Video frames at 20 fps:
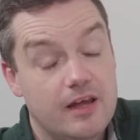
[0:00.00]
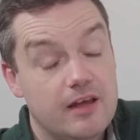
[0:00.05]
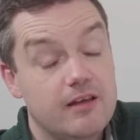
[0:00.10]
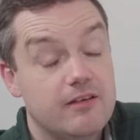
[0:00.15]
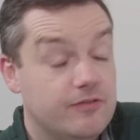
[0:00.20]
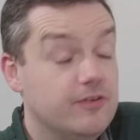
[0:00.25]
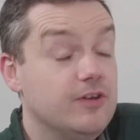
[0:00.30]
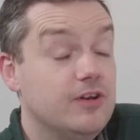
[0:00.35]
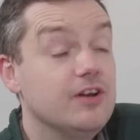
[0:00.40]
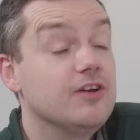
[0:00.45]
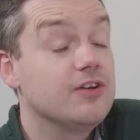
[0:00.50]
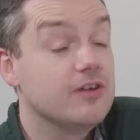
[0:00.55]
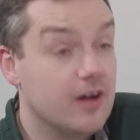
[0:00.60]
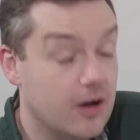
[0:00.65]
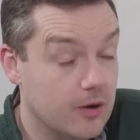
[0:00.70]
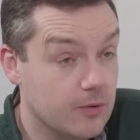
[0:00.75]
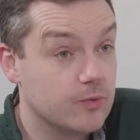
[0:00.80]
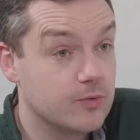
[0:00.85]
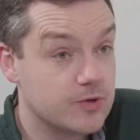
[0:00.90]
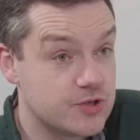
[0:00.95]
you didn't
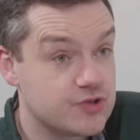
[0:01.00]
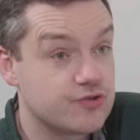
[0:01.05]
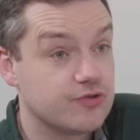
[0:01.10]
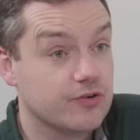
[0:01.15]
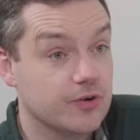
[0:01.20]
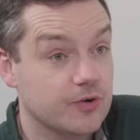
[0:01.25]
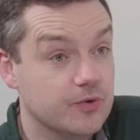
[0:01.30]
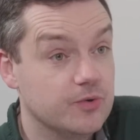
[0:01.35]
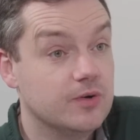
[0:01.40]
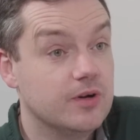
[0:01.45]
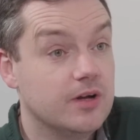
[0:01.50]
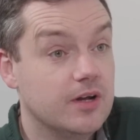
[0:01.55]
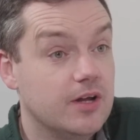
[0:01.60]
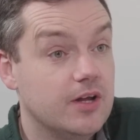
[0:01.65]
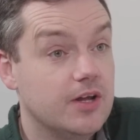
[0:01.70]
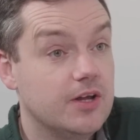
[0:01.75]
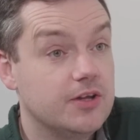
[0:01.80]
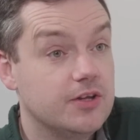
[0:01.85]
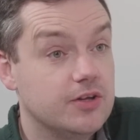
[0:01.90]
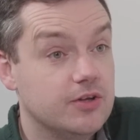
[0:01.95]
know it was true,
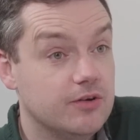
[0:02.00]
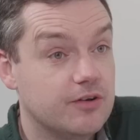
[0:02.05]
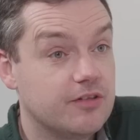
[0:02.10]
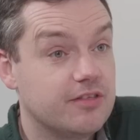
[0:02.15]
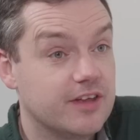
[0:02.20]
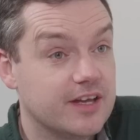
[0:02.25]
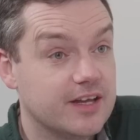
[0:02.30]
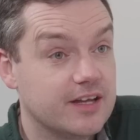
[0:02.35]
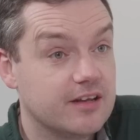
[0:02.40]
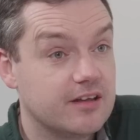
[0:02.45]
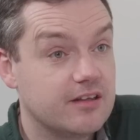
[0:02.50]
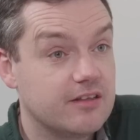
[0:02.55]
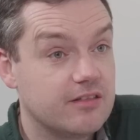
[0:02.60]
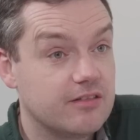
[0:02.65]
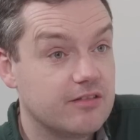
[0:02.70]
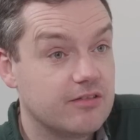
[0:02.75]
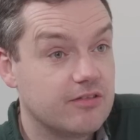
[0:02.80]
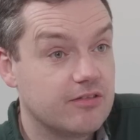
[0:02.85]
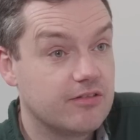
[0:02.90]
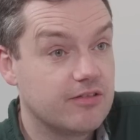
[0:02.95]
you'd think
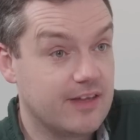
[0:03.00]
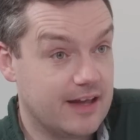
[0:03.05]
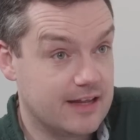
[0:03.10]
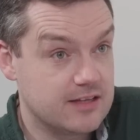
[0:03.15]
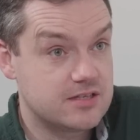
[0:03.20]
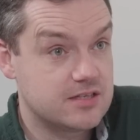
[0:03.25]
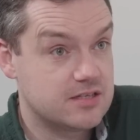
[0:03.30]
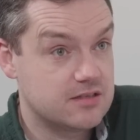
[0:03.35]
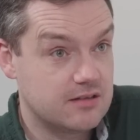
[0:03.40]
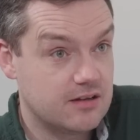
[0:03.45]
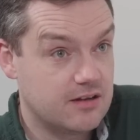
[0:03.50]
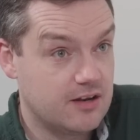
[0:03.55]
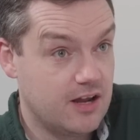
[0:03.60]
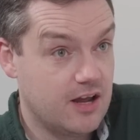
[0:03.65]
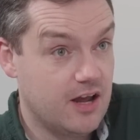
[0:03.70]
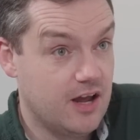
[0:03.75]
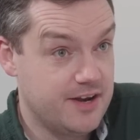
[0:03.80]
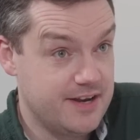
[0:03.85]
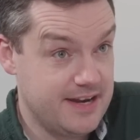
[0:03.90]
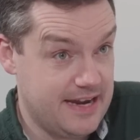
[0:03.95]
that's
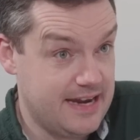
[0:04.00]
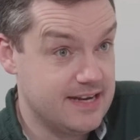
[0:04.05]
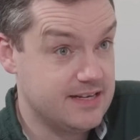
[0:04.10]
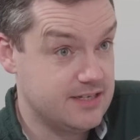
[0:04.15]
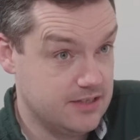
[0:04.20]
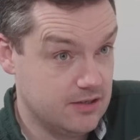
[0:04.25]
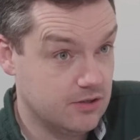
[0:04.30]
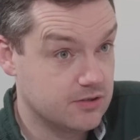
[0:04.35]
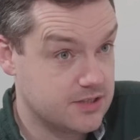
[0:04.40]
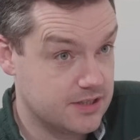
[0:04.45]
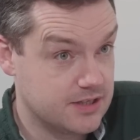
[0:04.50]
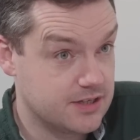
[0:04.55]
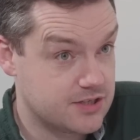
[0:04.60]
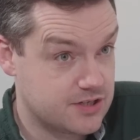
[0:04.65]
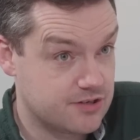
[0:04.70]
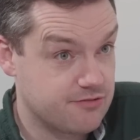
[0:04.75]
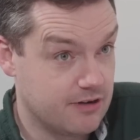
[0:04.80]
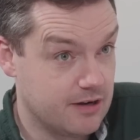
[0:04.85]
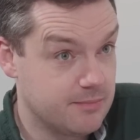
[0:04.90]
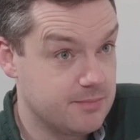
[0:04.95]
an idiotic
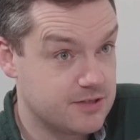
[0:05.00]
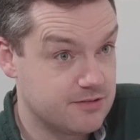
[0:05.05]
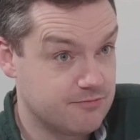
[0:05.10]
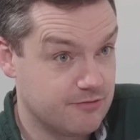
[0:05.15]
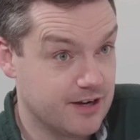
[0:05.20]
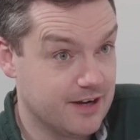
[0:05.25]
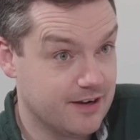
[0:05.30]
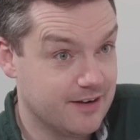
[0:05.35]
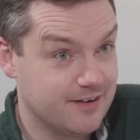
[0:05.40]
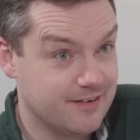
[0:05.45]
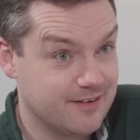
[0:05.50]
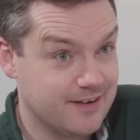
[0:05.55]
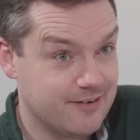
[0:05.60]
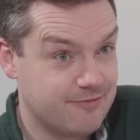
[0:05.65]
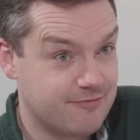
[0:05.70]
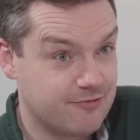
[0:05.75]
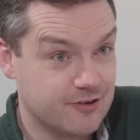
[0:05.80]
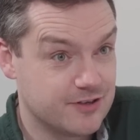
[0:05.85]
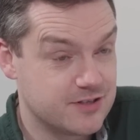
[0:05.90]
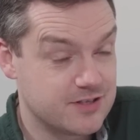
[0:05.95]
script written
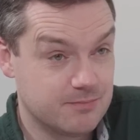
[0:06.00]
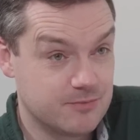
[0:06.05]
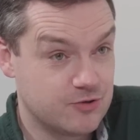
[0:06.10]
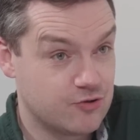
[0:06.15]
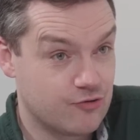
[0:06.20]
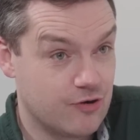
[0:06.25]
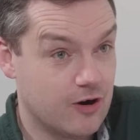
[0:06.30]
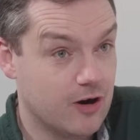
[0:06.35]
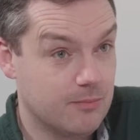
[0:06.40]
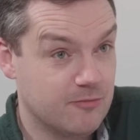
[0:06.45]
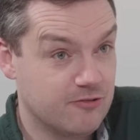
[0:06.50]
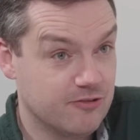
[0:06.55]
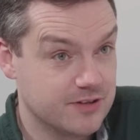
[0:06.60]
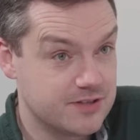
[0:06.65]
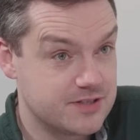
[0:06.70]
for some drama on